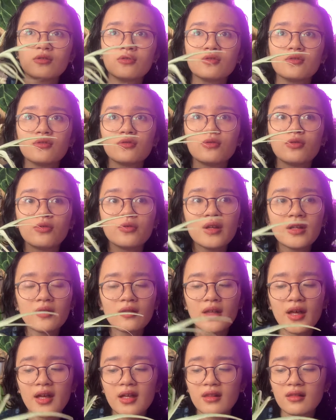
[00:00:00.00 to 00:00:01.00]
doing
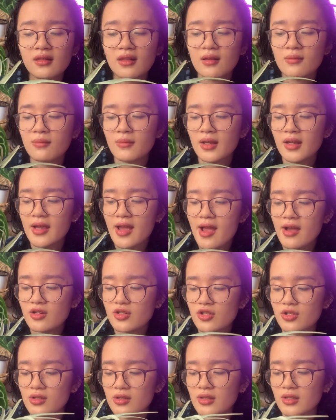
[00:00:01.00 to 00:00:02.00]
that, they may
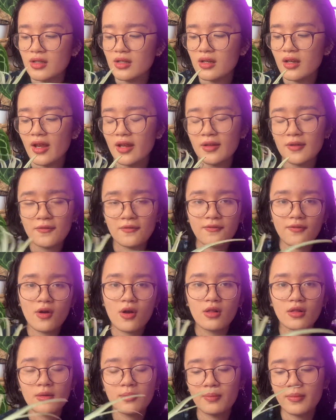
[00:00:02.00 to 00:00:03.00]
actually kind of
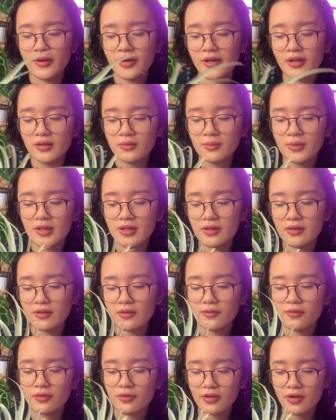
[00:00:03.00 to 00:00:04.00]
fall apart because
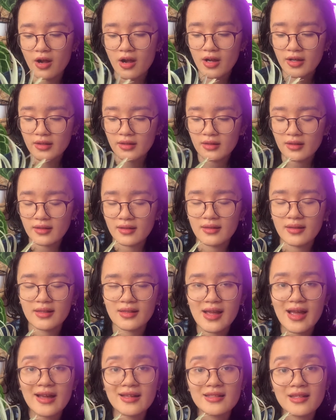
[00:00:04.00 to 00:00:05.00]
of rot, and that
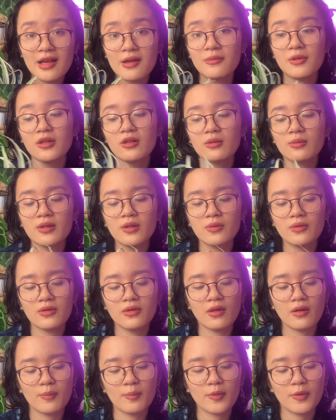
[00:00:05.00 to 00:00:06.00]
has happened to me with
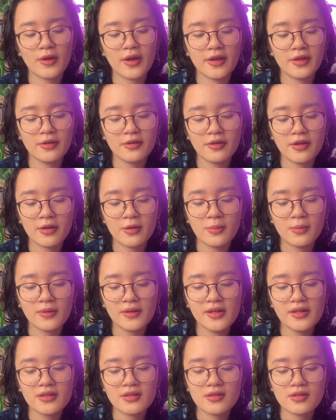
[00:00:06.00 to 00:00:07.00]
prior air
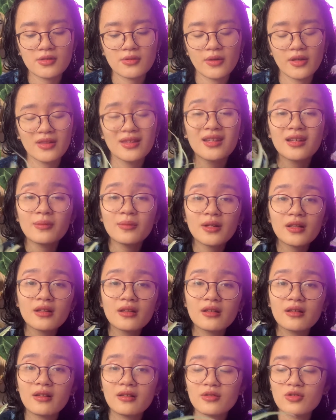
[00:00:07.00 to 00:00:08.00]
plants. So I think I'm
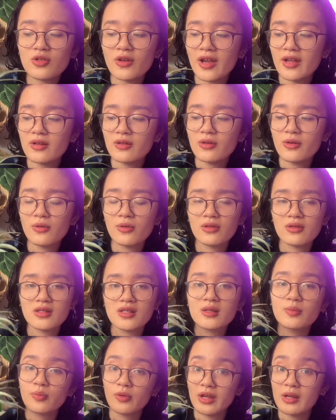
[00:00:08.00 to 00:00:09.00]
gonna try to go the
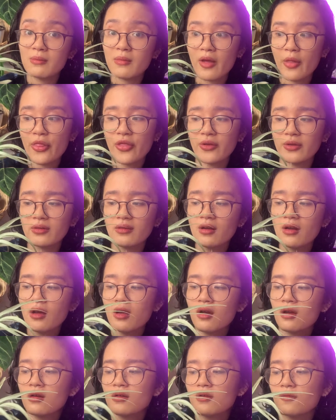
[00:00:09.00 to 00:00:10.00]
spray method
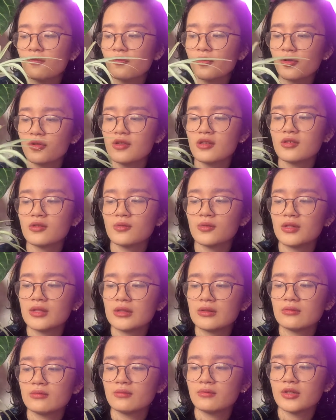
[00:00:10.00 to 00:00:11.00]
for this
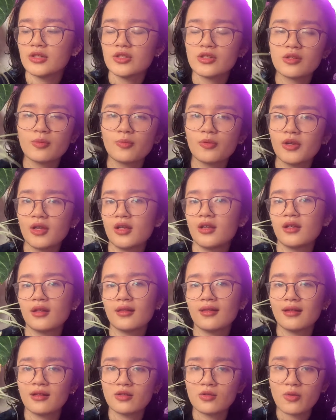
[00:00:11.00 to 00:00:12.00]
one by just spraying it
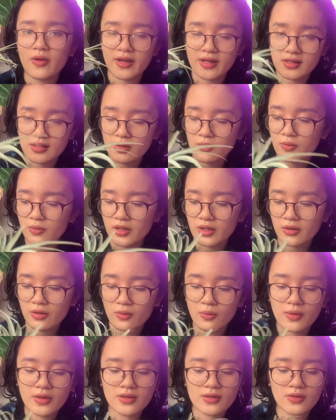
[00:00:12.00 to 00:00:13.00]
like twice a week or
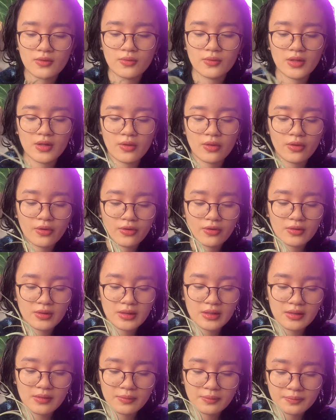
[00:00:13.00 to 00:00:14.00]
once a week
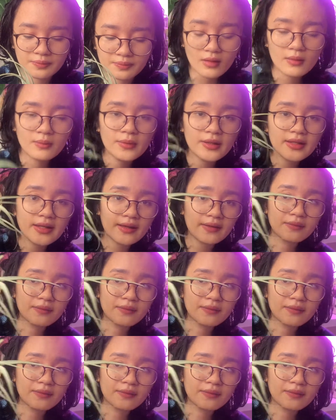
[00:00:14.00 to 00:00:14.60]
thoroughly. But yeah,